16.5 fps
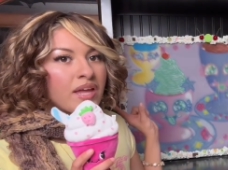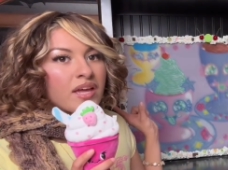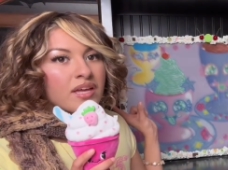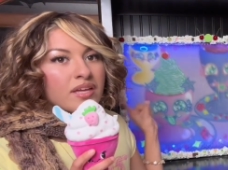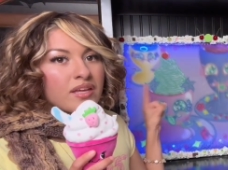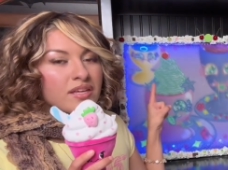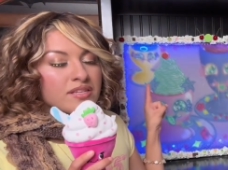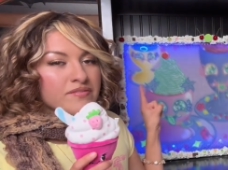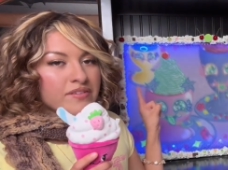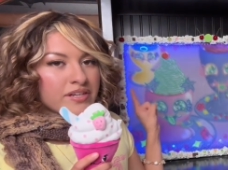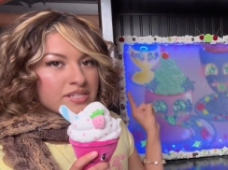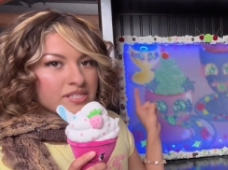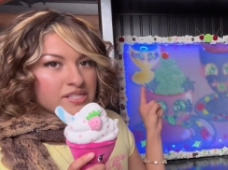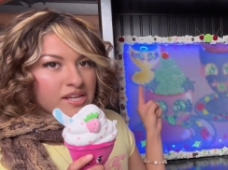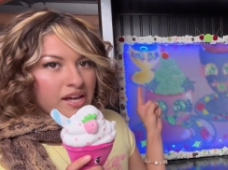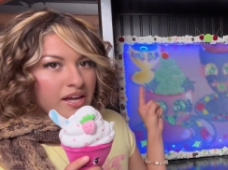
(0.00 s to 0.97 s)
he's very
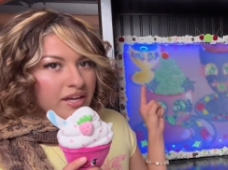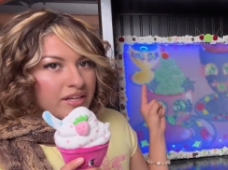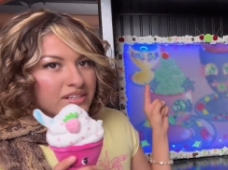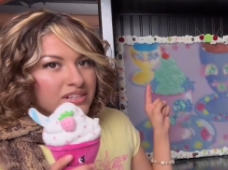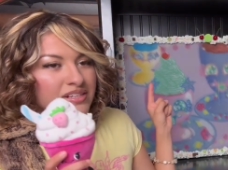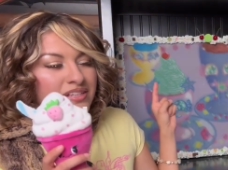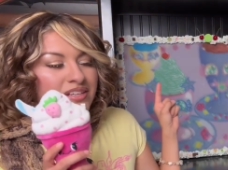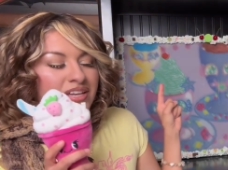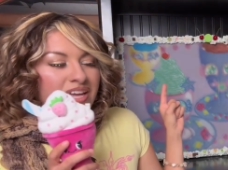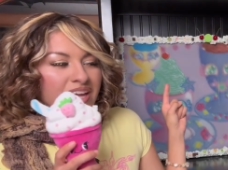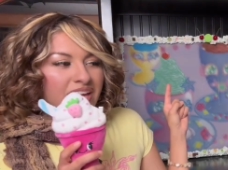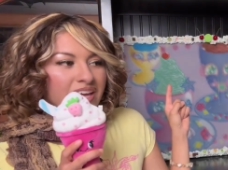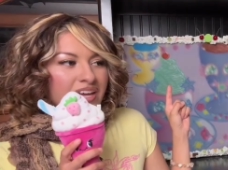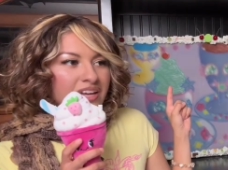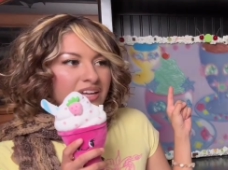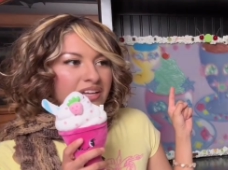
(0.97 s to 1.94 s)
sad,
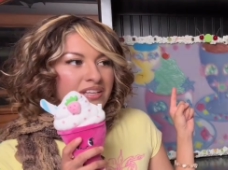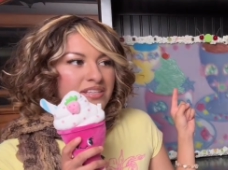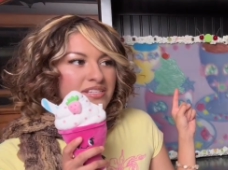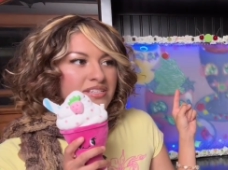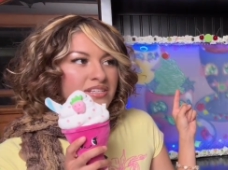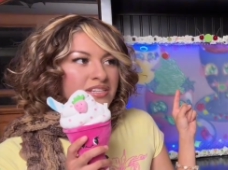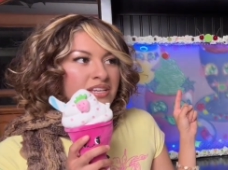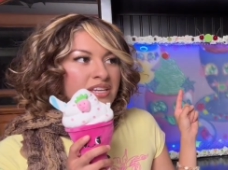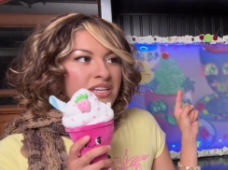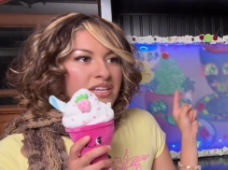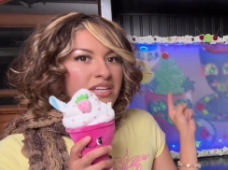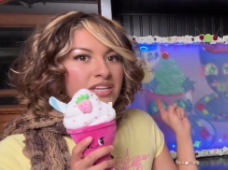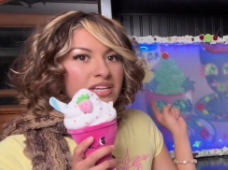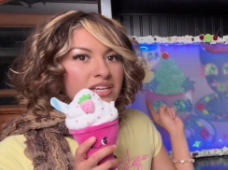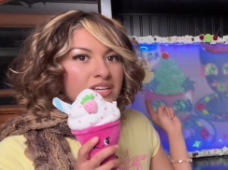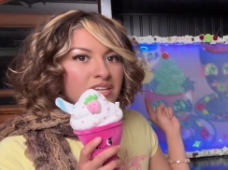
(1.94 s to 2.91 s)
and
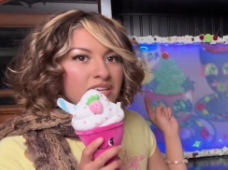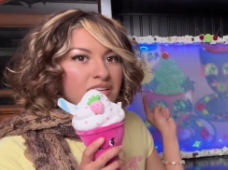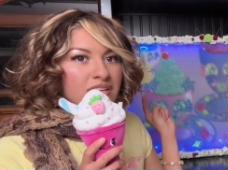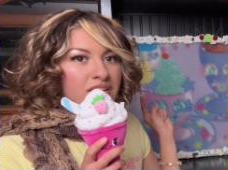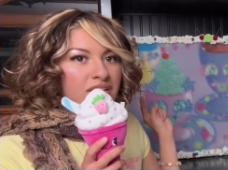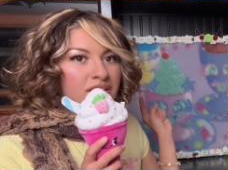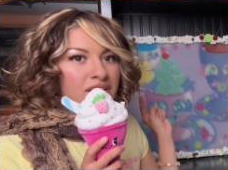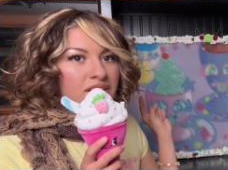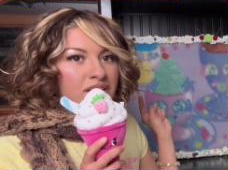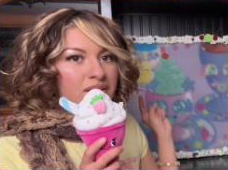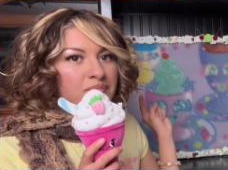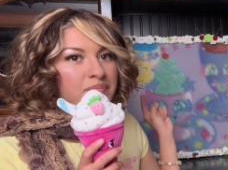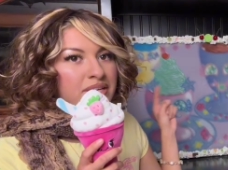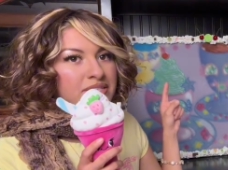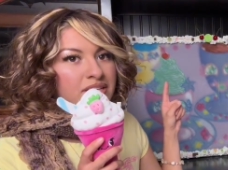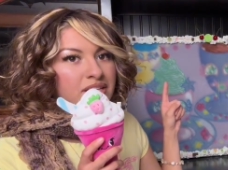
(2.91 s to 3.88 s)
he
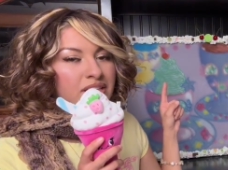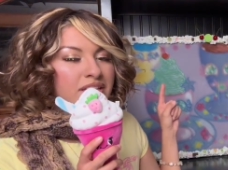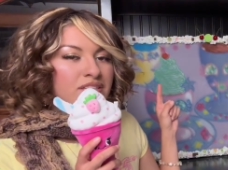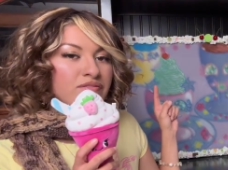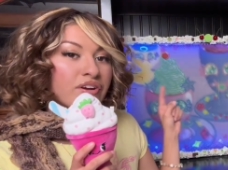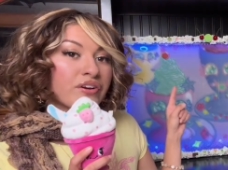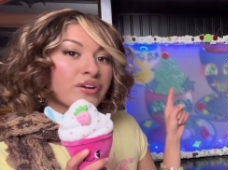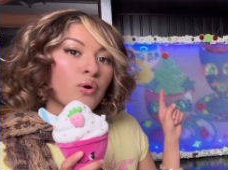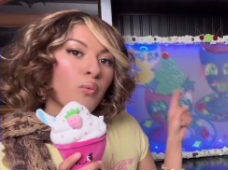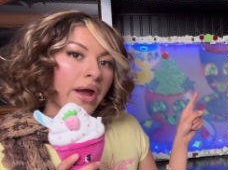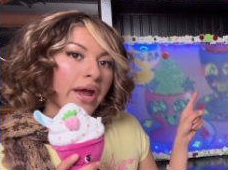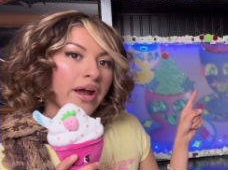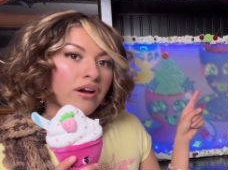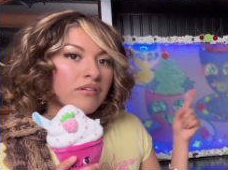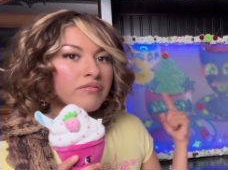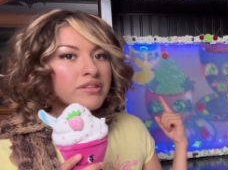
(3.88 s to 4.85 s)
basically is very
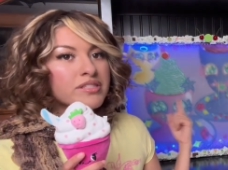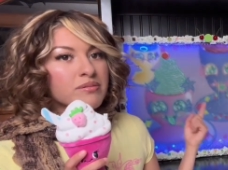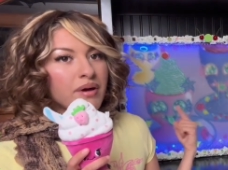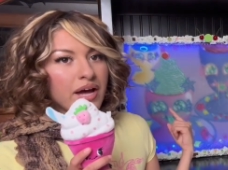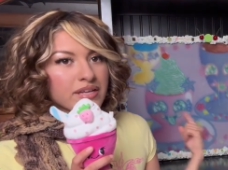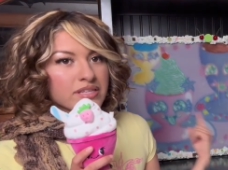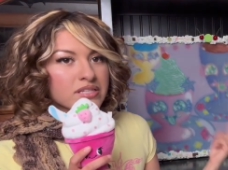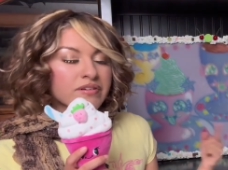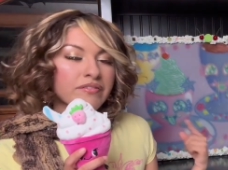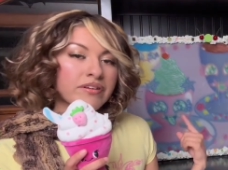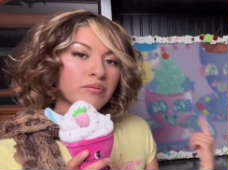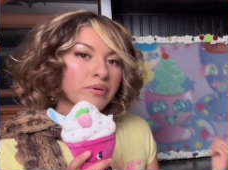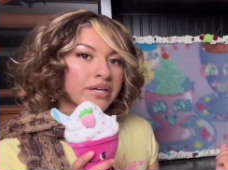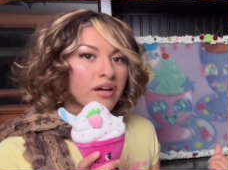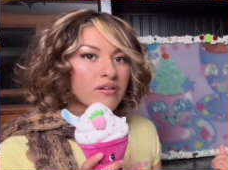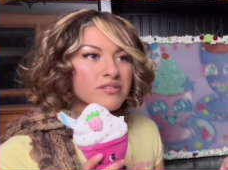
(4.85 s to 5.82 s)
aware of the demise of
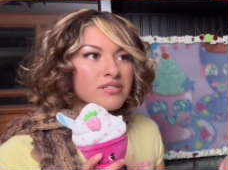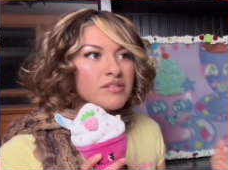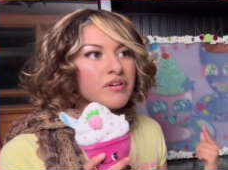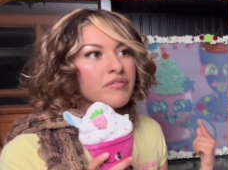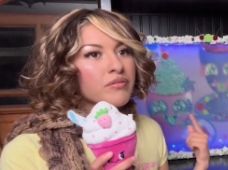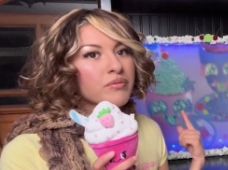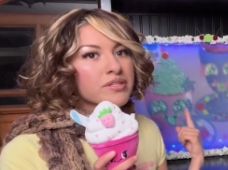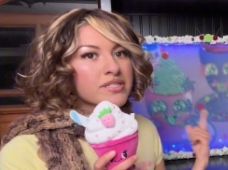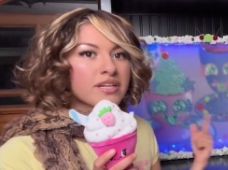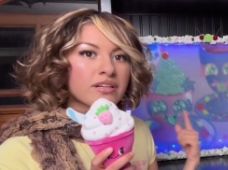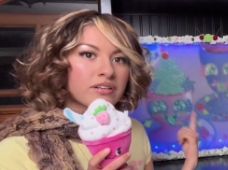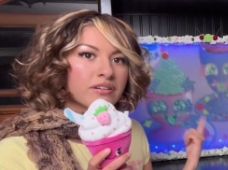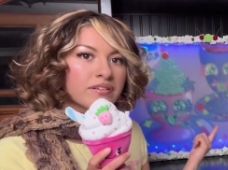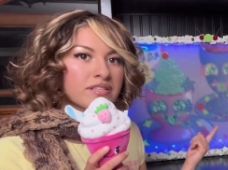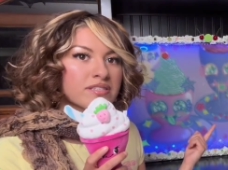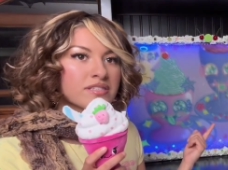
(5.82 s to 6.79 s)
everyone else, of everyone's
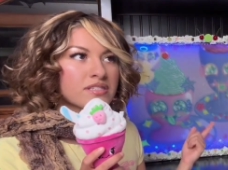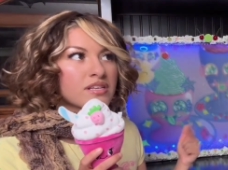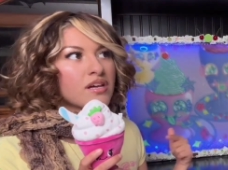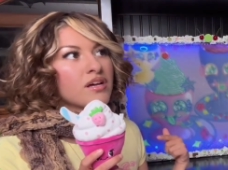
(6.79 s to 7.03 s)
ignorance,